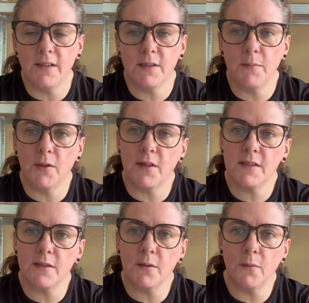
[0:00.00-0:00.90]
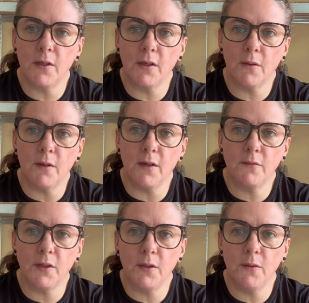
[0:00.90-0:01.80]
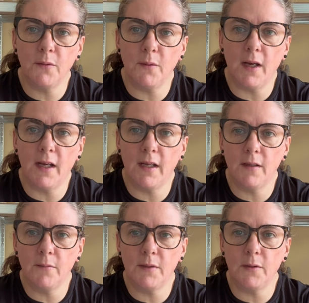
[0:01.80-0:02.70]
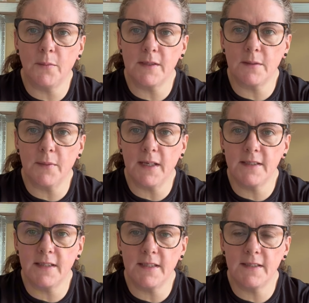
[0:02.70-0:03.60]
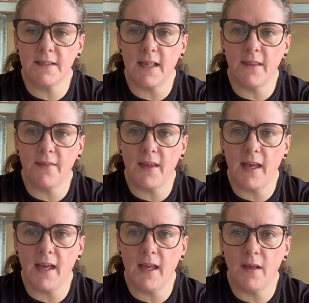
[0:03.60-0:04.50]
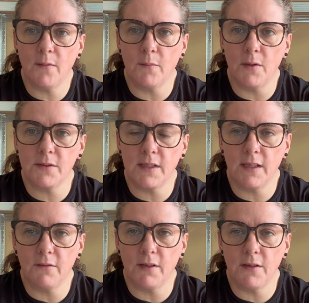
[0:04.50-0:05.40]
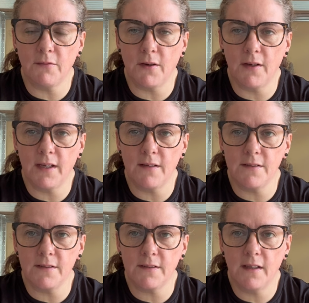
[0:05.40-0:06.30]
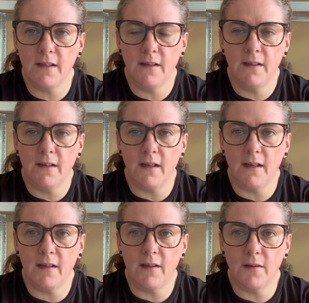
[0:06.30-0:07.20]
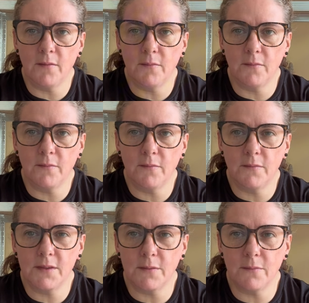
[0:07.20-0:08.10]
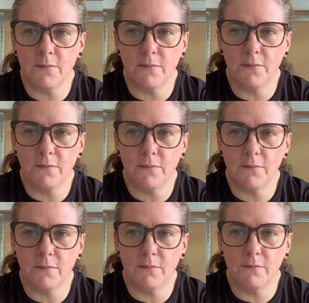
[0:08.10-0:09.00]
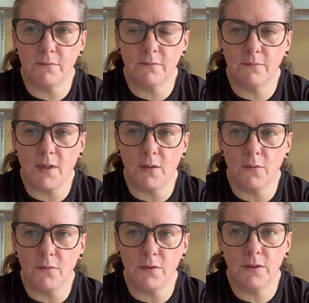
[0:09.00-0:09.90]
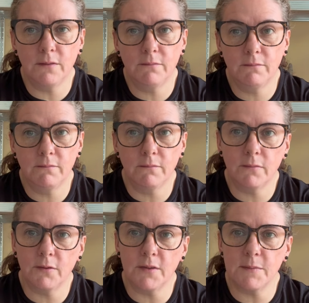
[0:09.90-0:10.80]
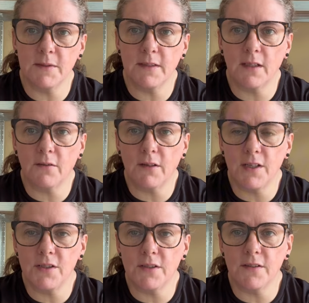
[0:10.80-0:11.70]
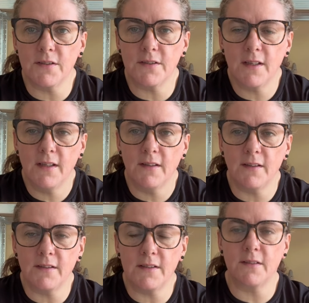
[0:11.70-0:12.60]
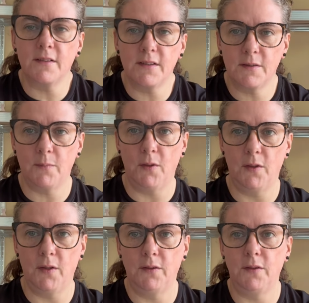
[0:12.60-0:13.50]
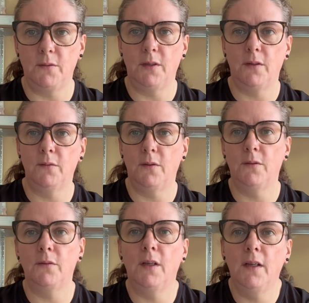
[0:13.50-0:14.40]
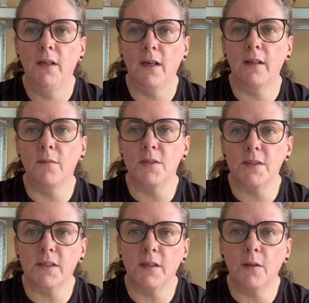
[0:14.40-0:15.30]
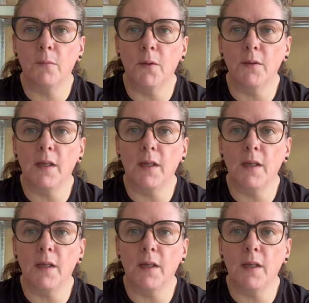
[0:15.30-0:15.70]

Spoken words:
and to be honest, there were quite a few little bits and pieces in there, mostly refires, some old Christmas decorations that I decided to put a new coat on, and I'm just going to put